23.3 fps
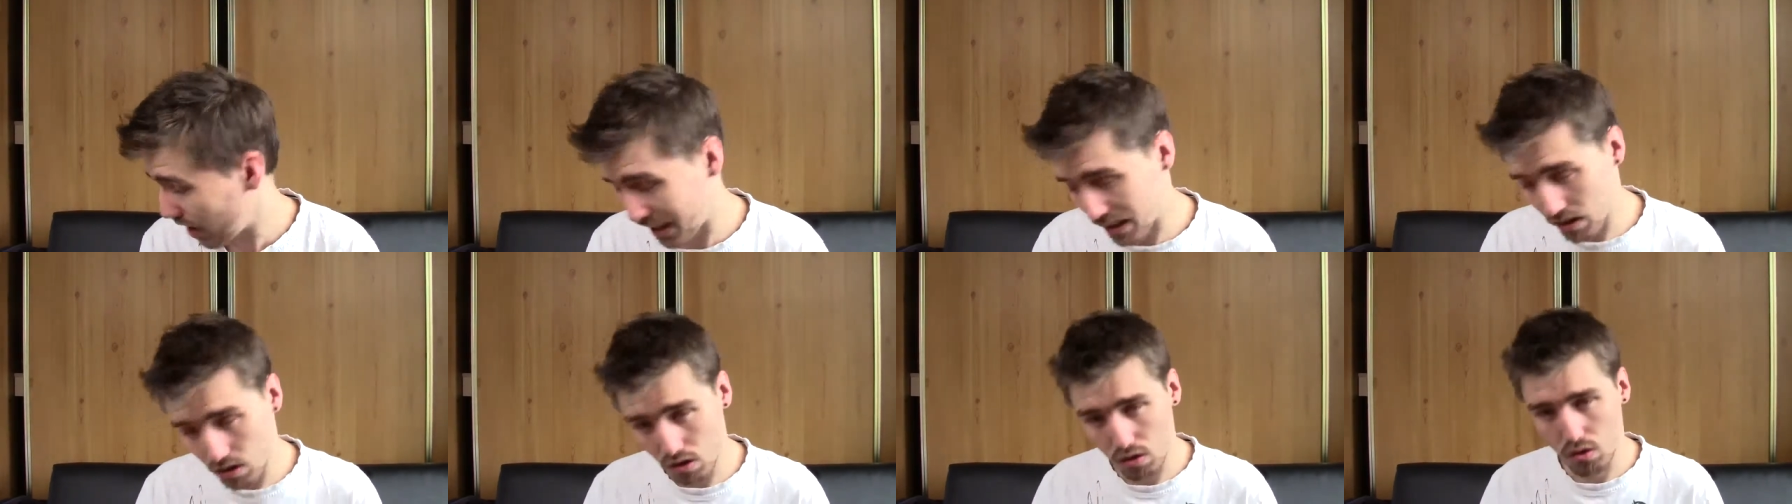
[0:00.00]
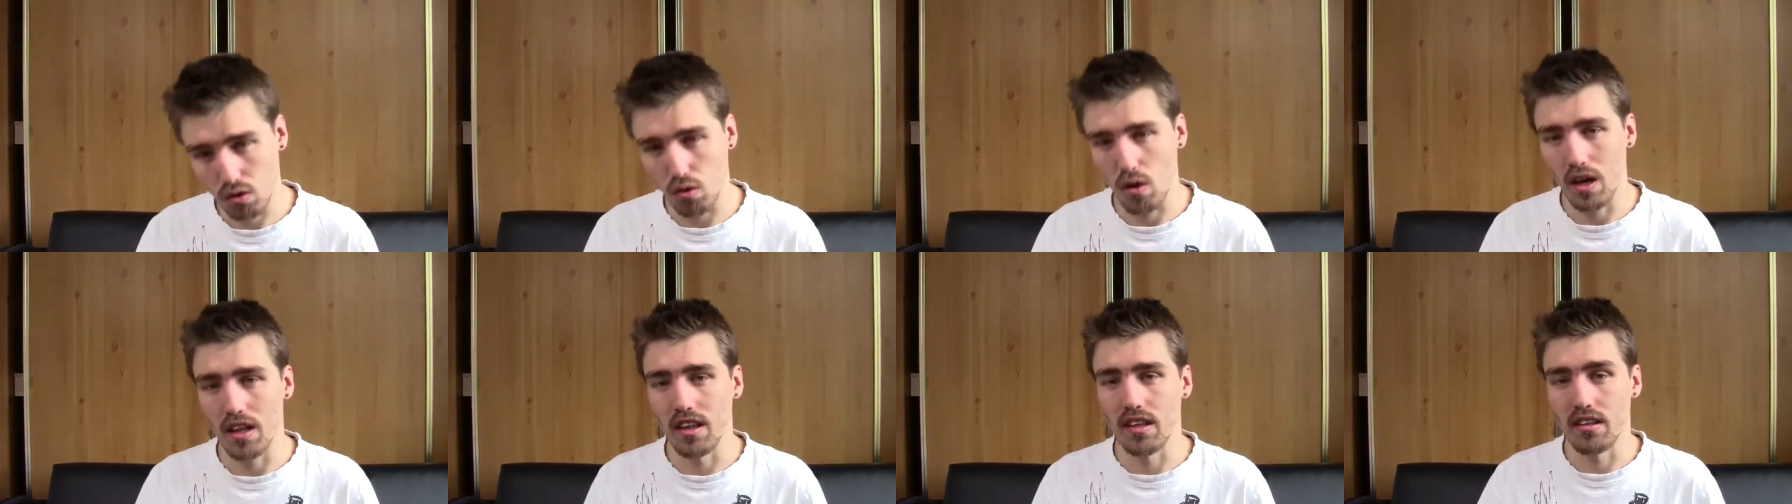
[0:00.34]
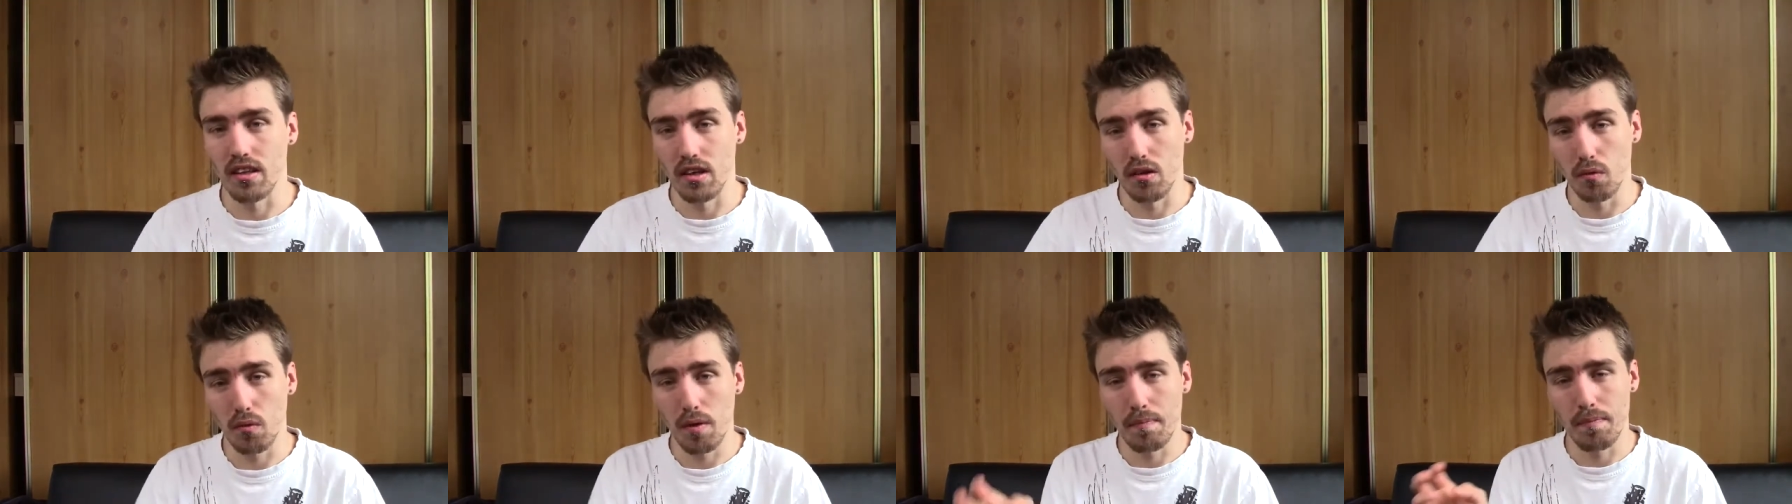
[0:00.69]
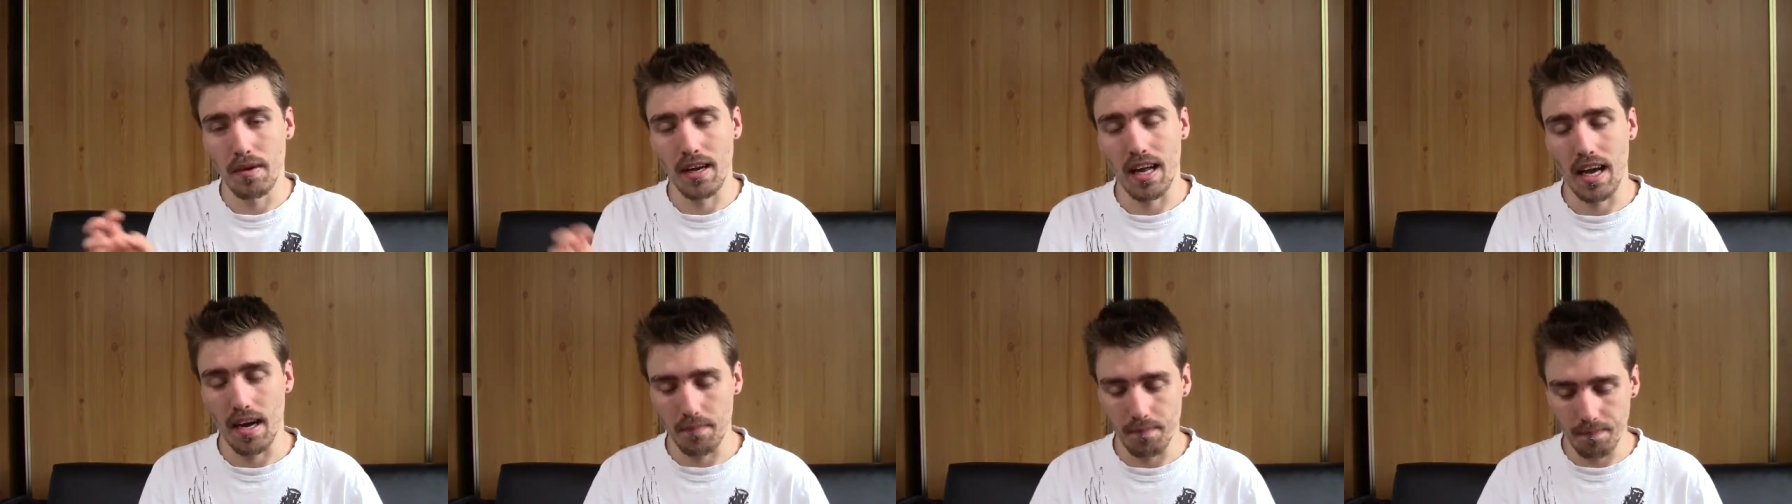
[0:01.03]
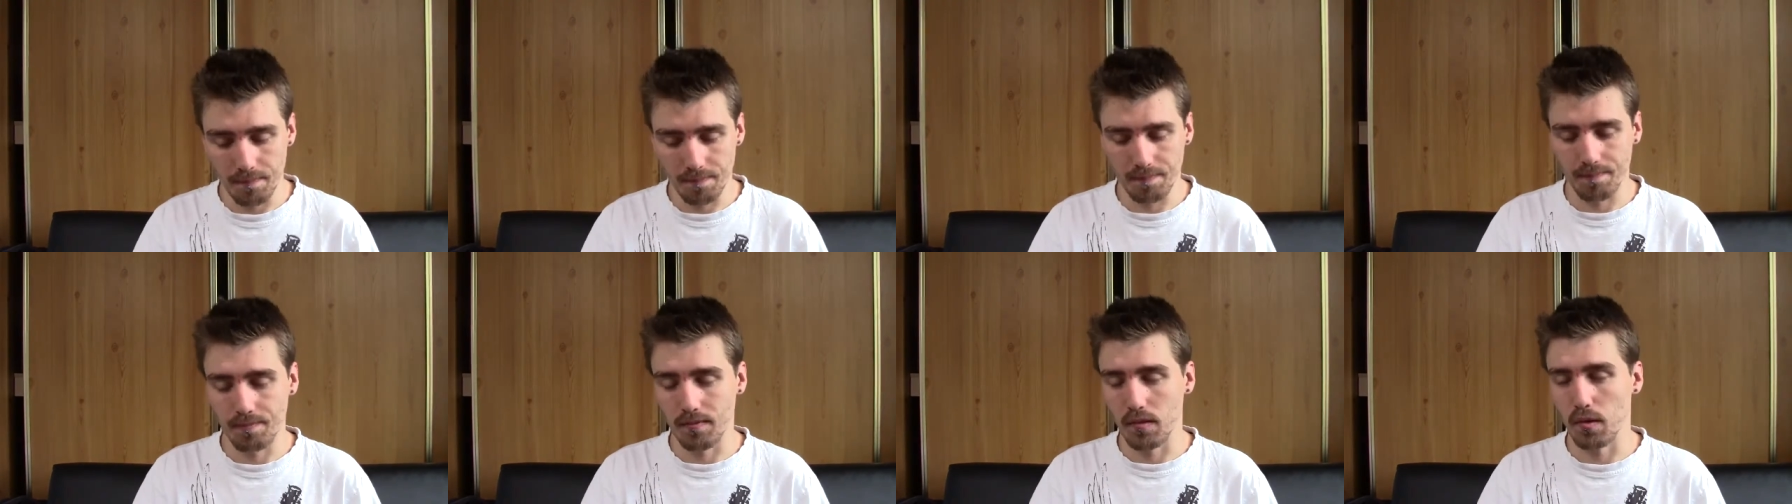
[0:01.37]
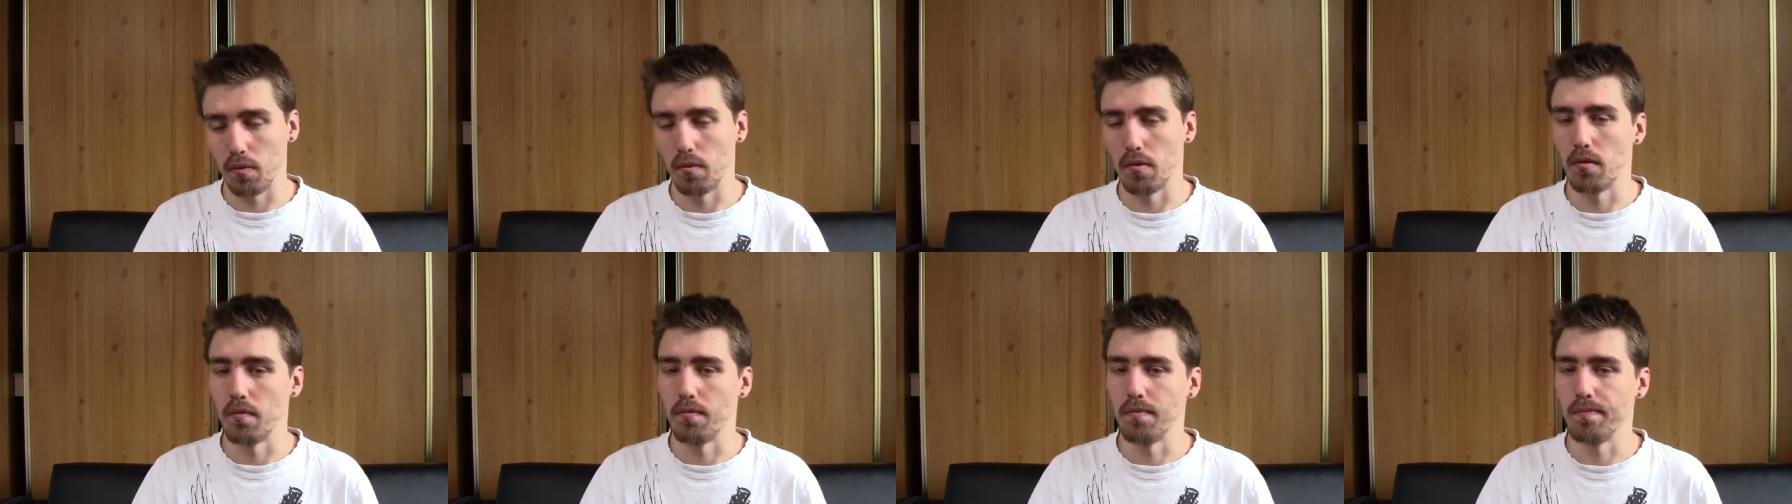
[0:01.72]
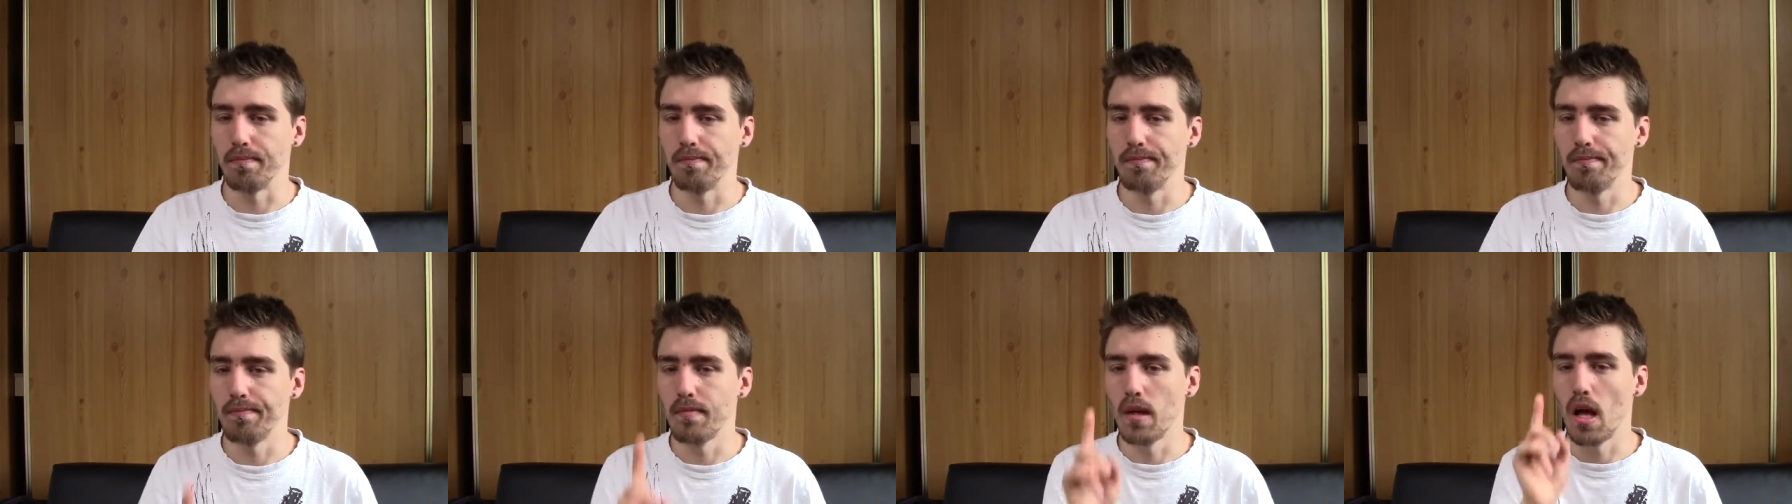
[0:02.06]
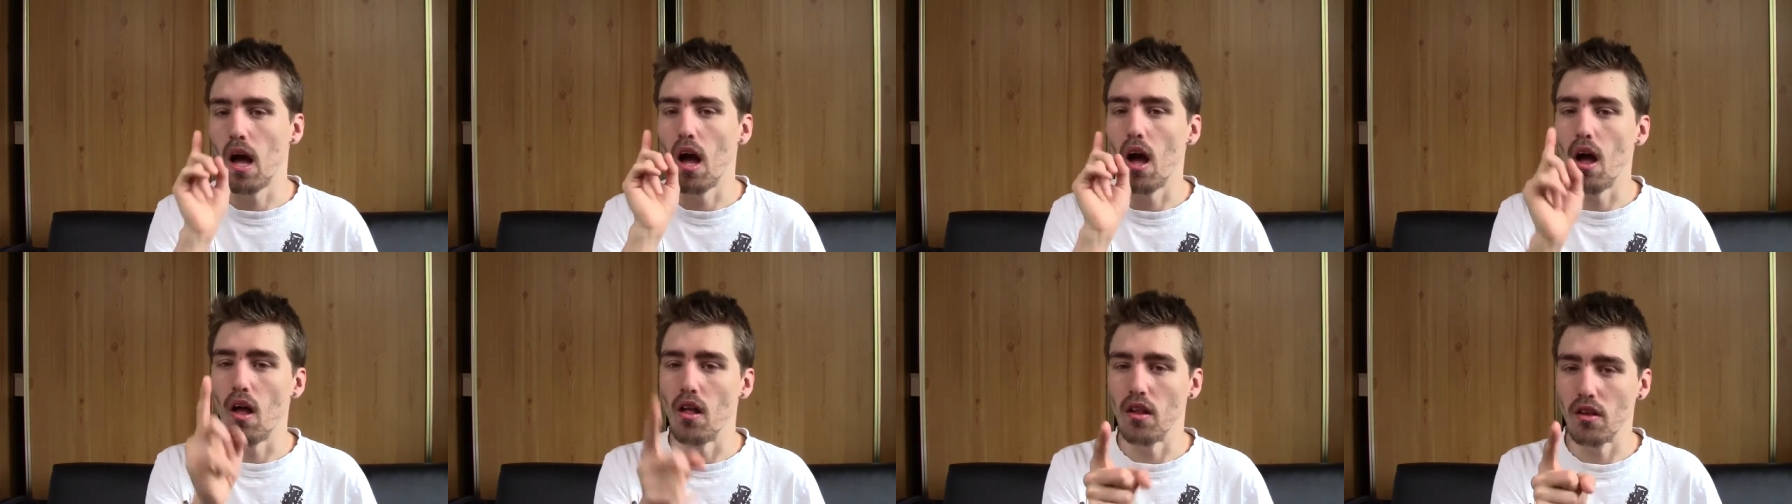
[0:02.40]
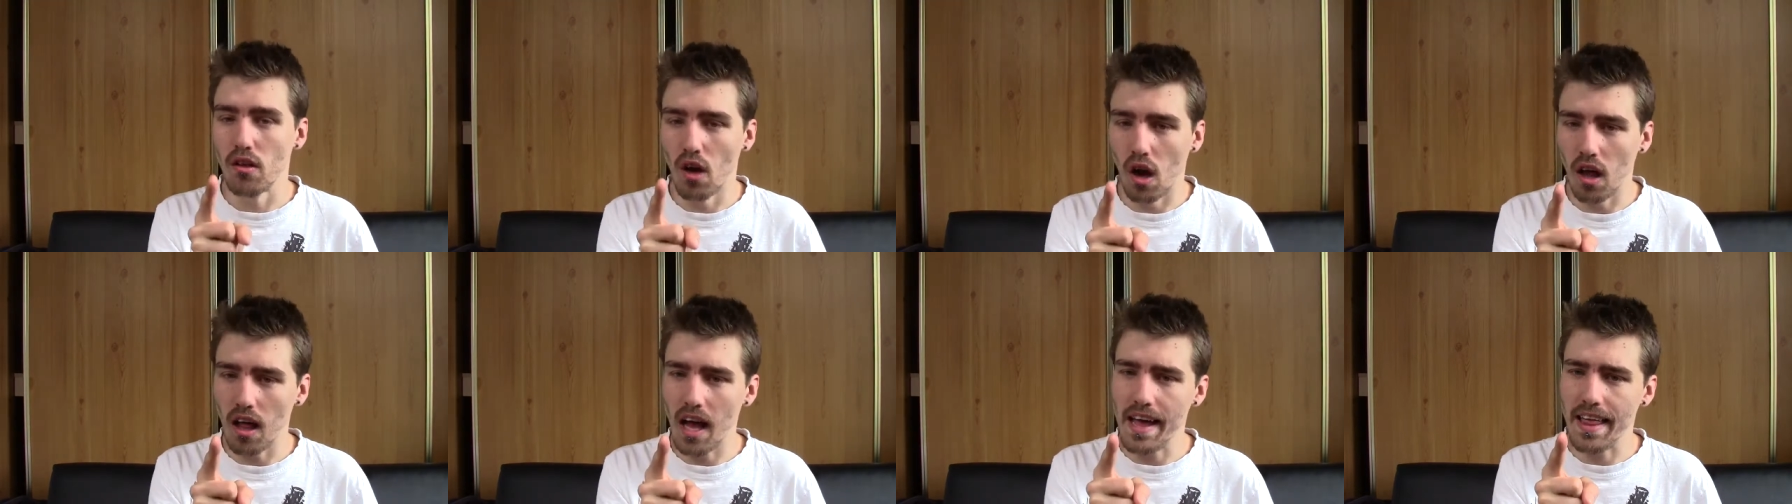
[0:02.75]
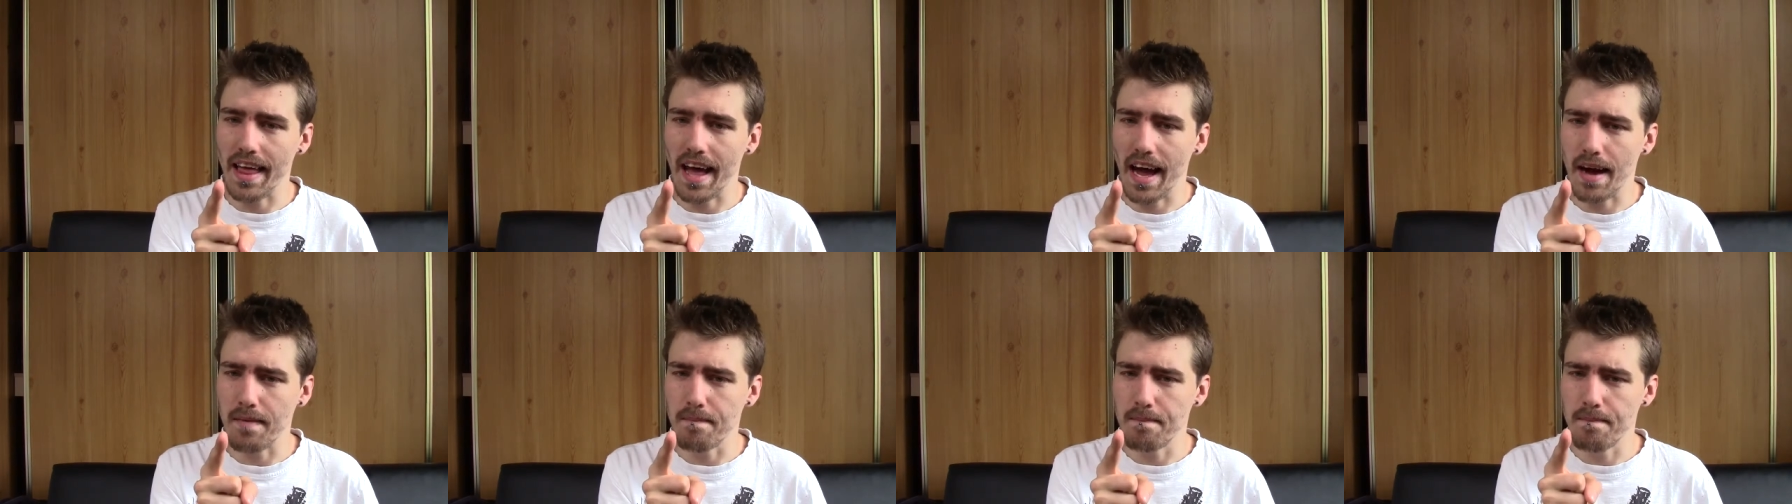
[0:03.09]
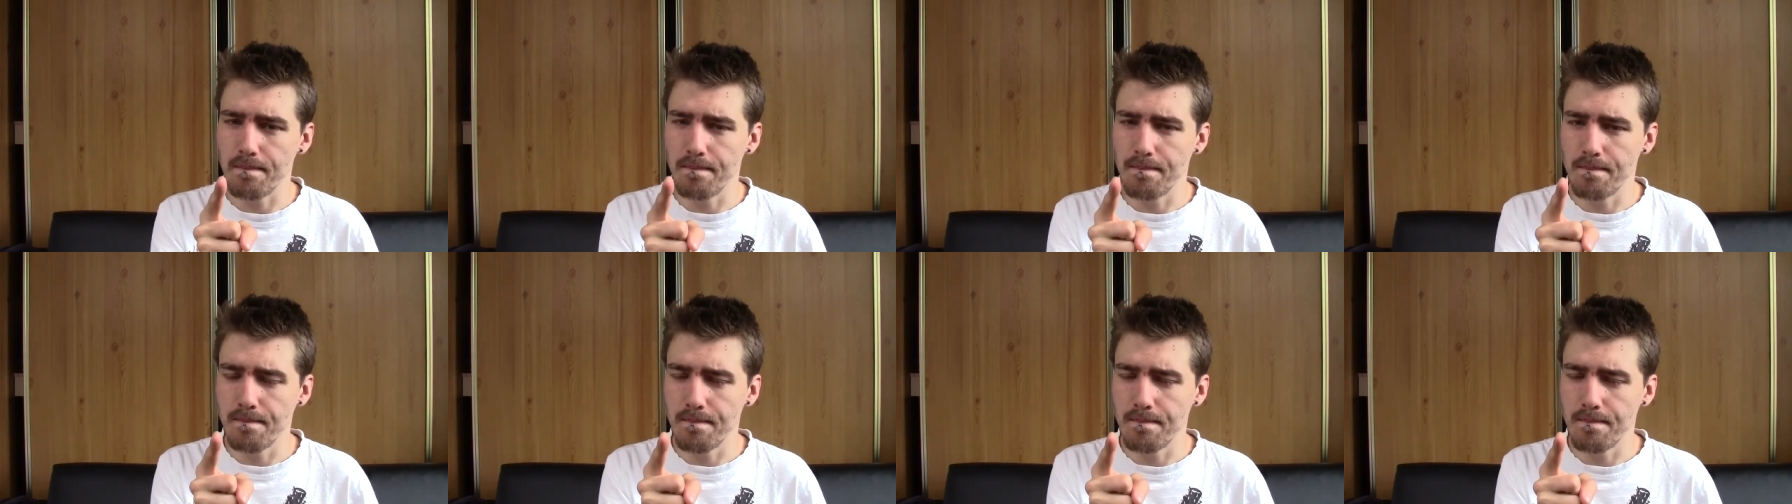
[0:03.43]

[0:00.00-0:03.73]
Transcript: I can just quite literally whip it out, not like that.